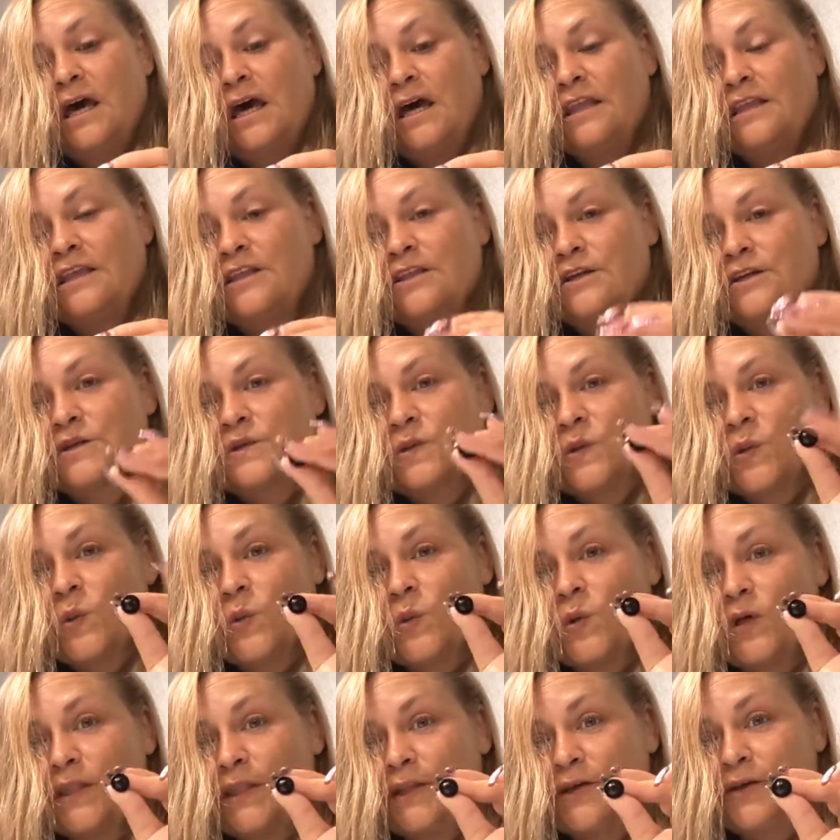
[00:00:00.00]
and then there's
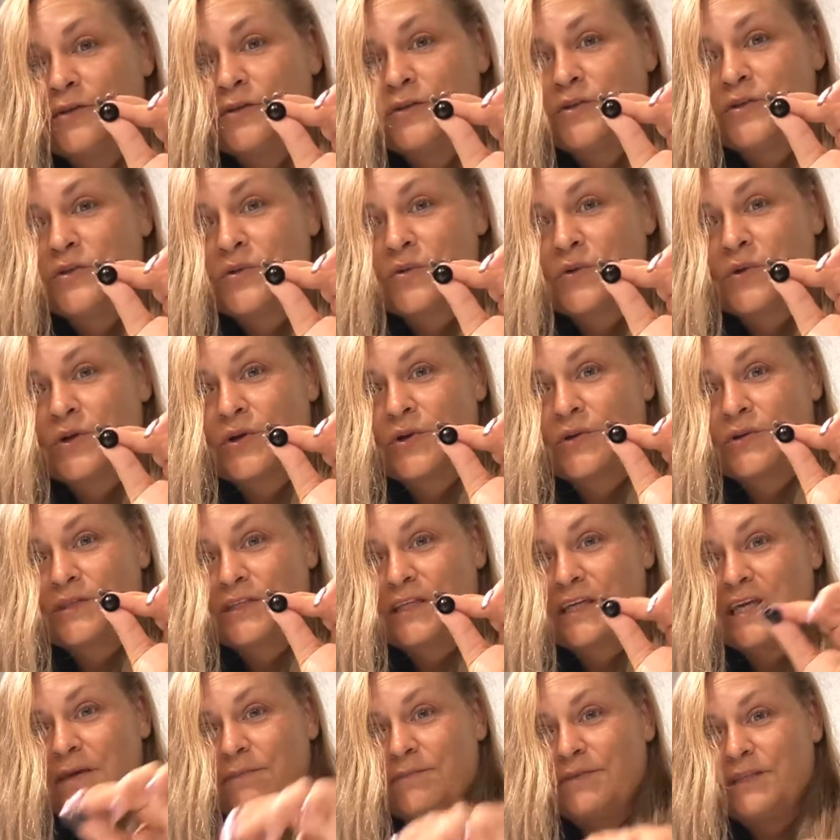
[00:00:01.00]
one little screw
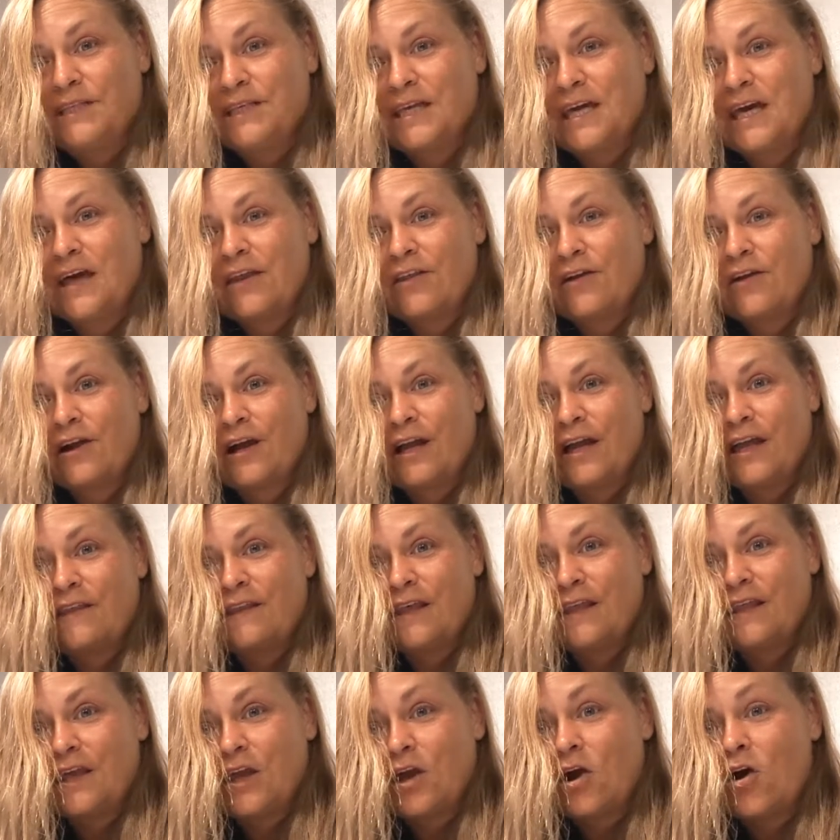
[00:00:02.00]
to keep it together, and
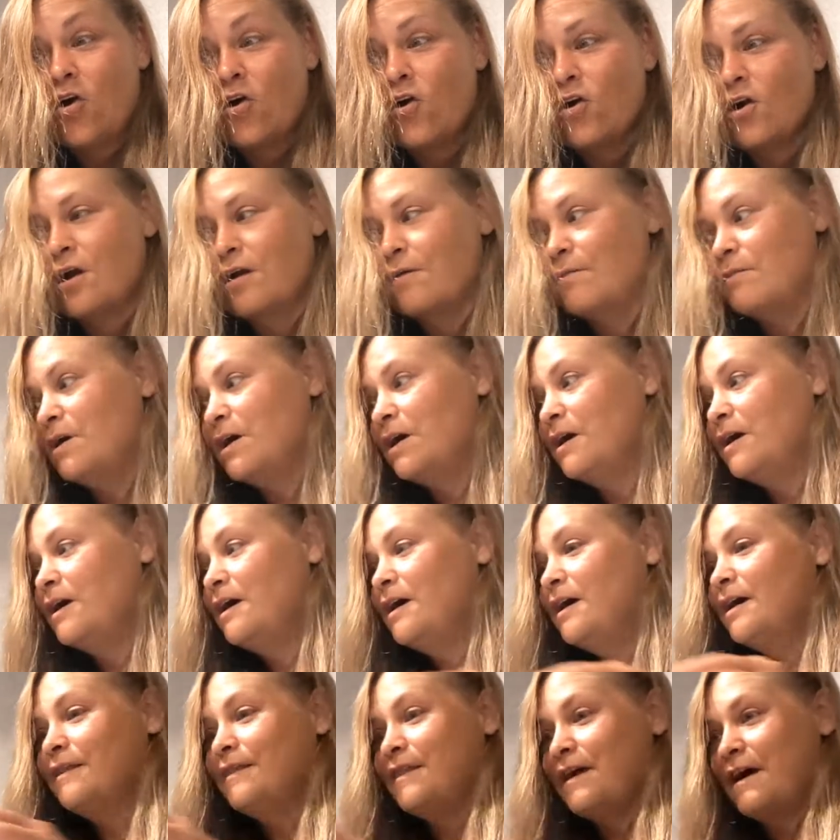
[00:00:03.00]
then the arm
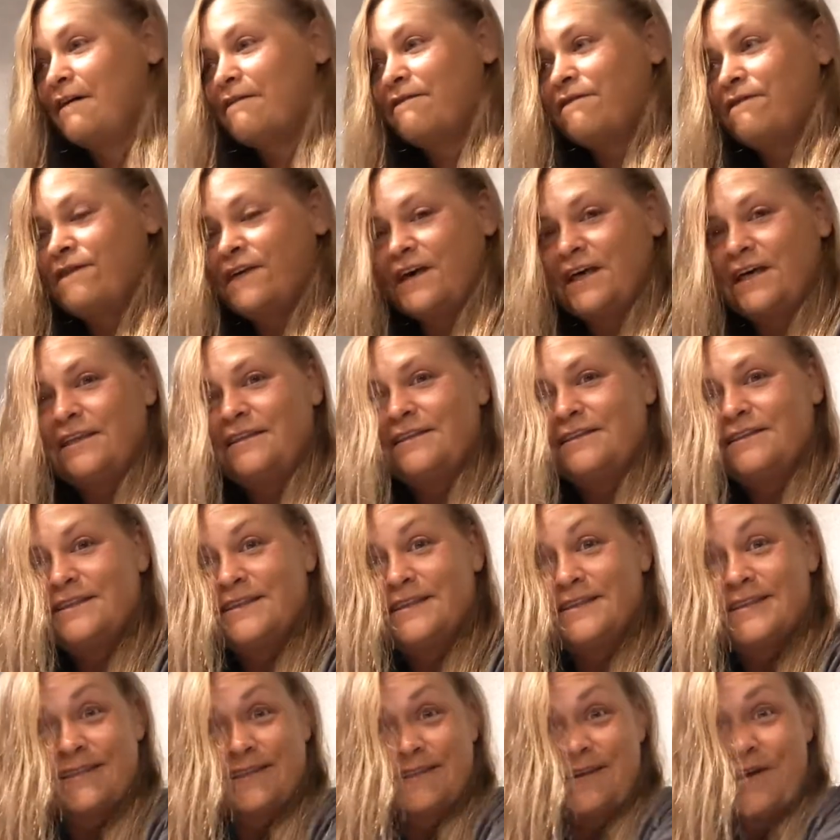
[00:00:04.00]
that
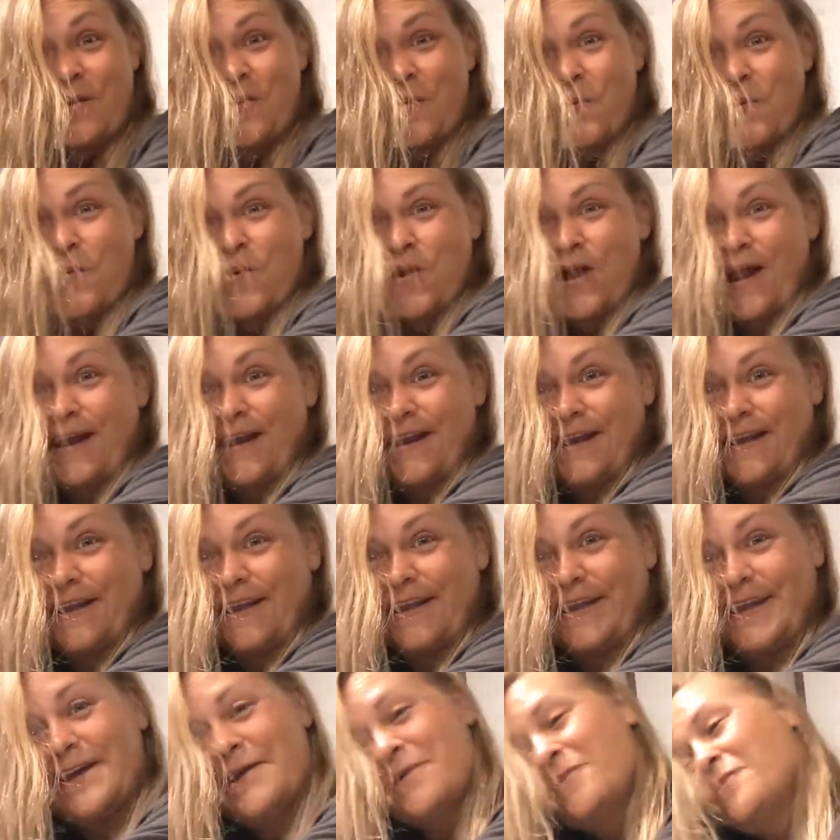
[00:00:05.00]
fits right in
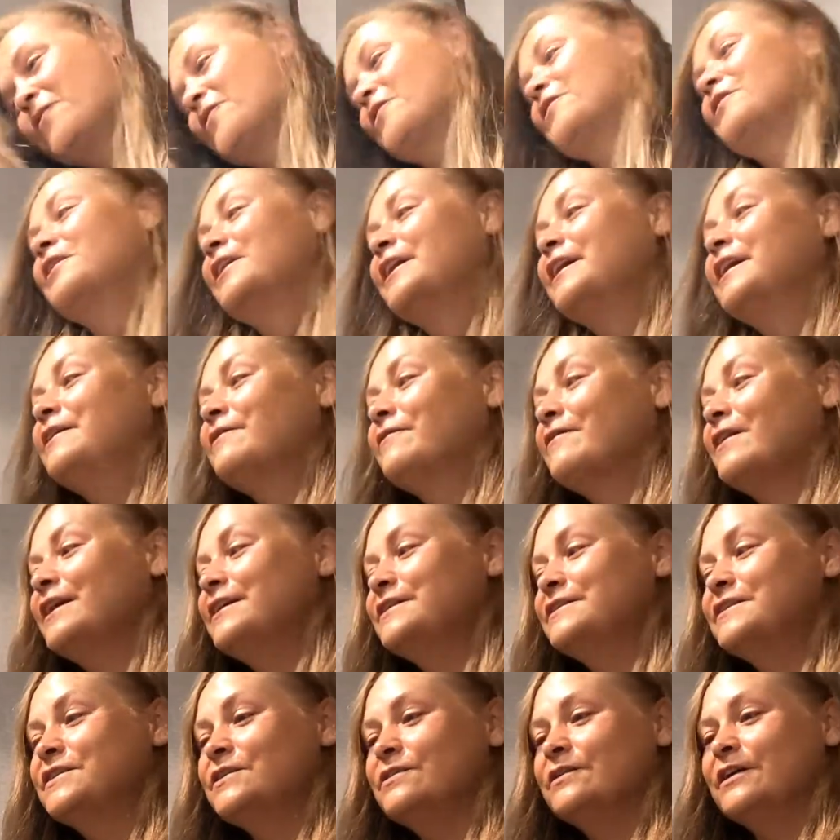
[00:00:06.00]
here. We're gonna get
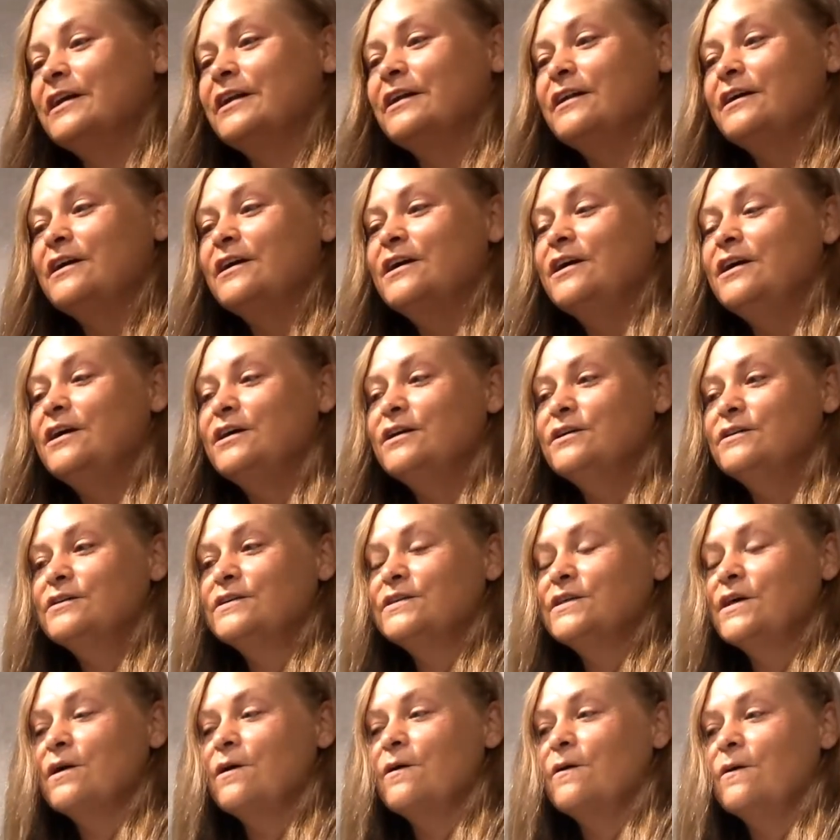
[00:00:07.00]
right to it.
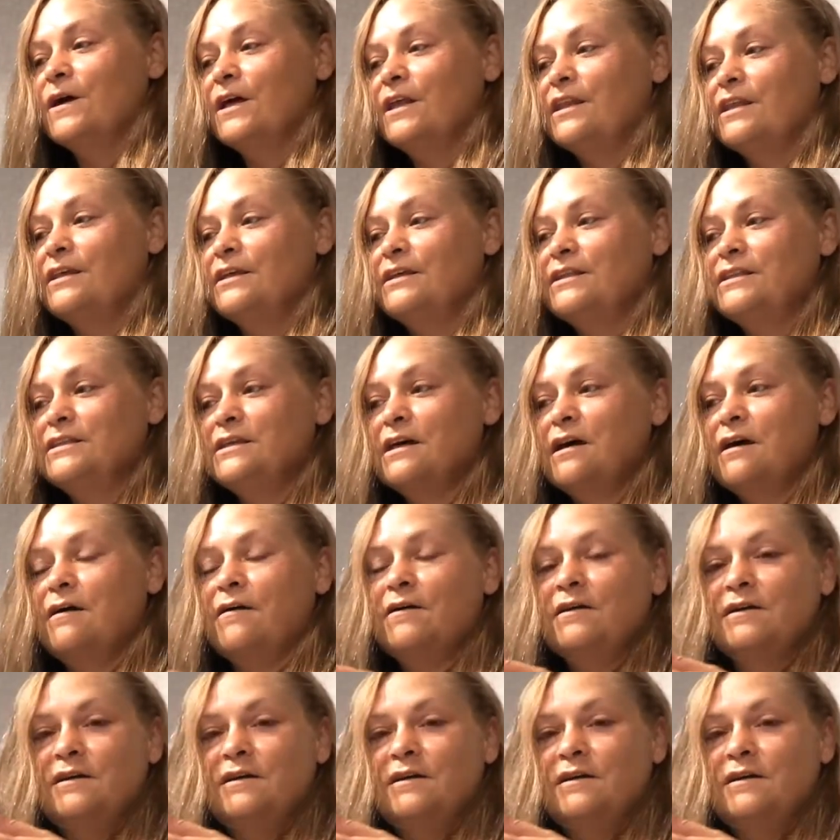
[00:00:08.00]
So this